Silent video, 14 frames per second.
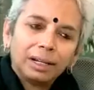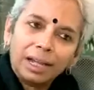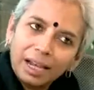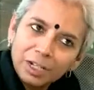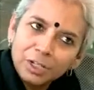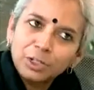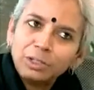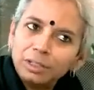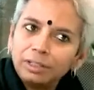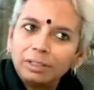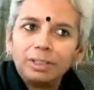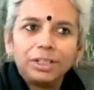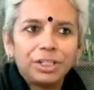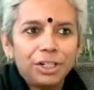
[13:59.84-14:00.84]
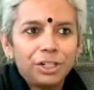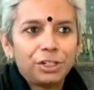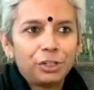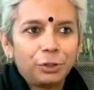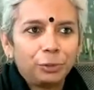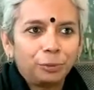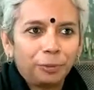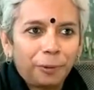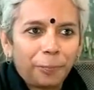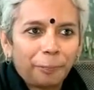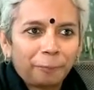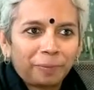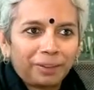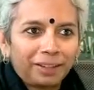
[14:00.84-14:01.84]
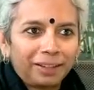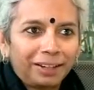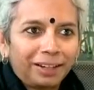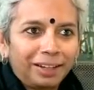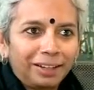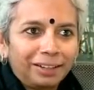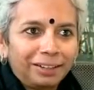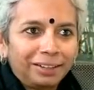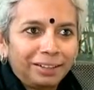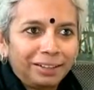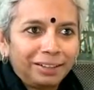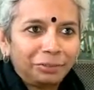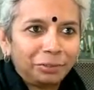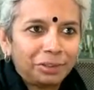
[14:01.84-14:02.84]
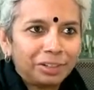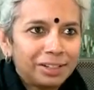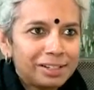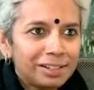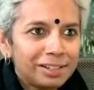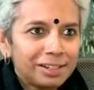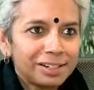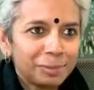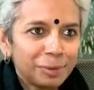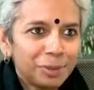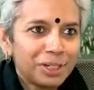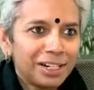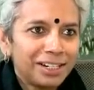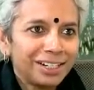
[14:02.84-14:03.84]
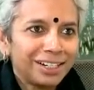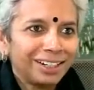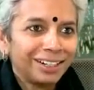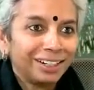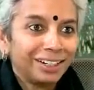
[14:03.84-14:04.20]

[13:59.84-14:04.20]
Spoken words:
actually really changes you. And if you're really serious about changing